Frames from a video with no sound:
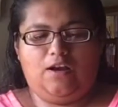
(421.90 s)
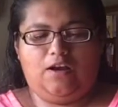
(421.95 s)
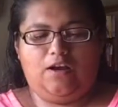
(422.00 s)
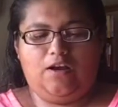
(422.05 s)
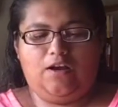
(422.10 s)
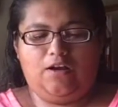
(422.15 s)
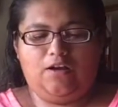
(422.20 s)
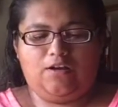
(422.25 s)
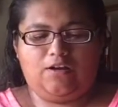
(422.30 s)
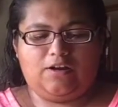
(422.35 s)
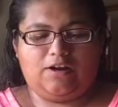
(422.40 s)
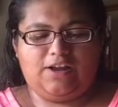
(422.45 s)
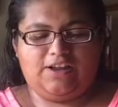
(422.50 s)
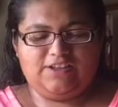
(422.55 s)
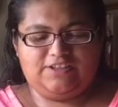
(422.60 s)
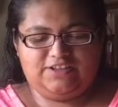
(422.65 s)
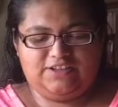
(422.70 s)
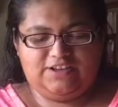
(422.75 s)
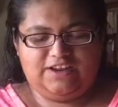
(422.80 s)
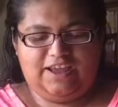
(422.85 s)
our
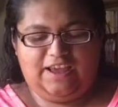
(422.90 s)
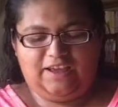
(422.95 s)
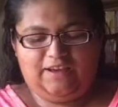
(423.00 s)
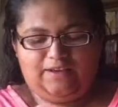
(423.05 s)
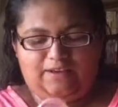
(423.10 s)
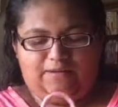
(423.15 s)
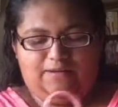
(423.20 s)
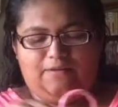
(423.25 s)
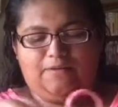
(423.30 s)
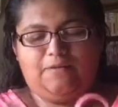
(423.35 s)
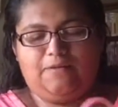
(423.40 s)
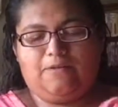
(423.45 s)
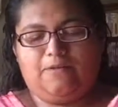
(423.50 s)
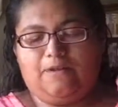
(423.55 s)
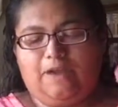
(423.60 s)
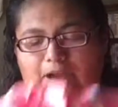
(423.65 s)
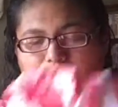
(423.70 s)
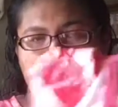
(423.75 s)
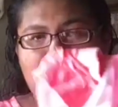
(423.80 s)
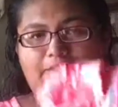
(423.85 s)
cousin
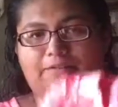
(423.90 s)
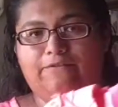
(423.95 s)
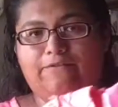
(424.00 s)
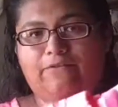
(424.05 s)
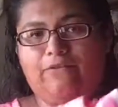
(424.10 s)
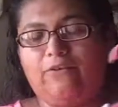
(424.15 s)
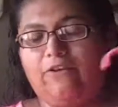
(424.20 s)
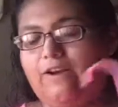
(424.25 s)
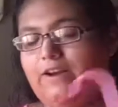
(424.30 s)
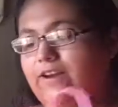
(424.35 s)
got it for